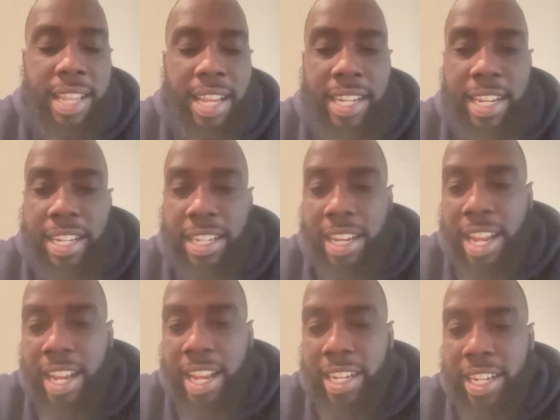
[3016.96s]
I can
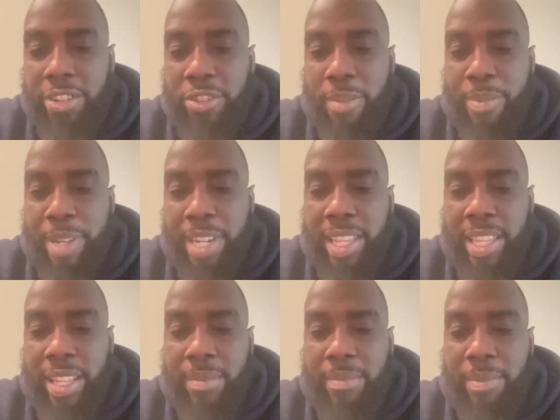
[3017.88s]
I can drop it
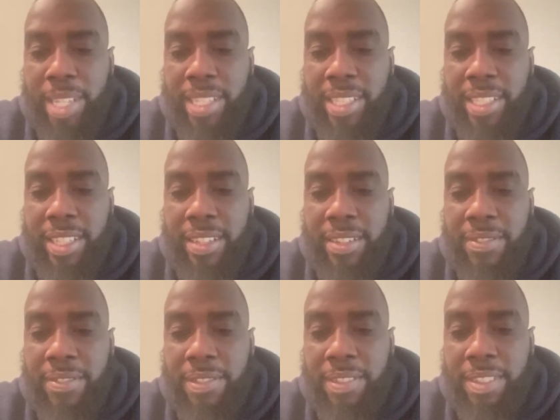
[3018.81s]
in there
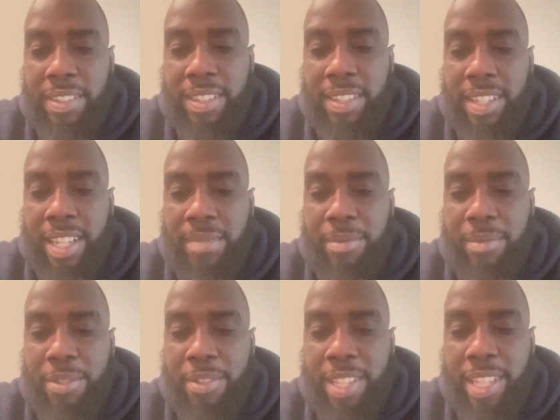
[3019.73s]
myself.
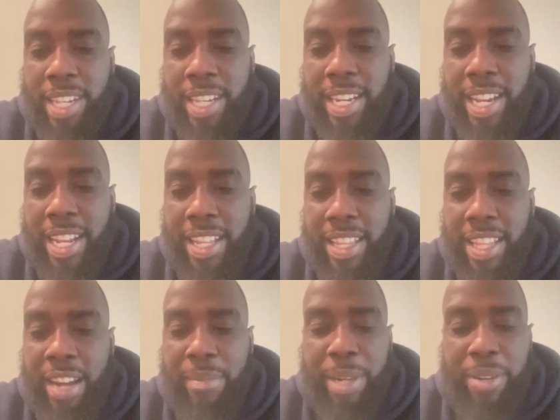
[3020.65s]
I'm doing that now.
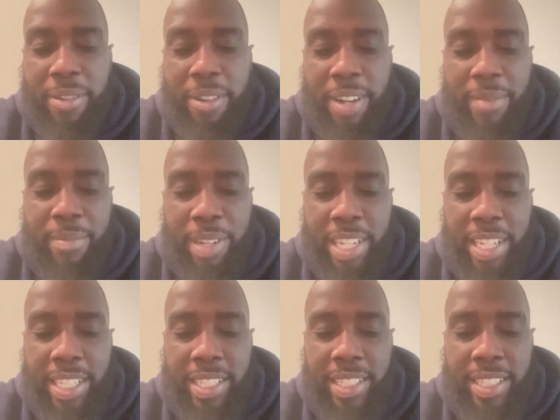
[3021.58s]
That'll be great. Please,
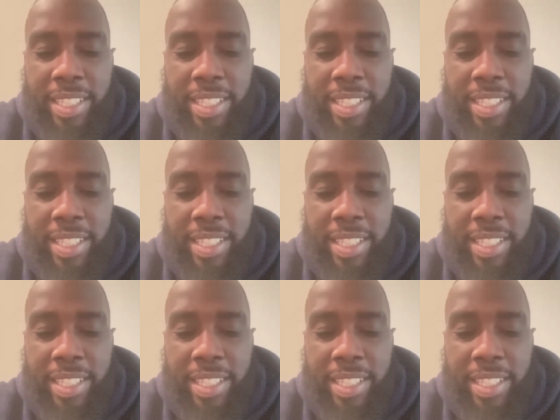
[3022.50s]
oh, great.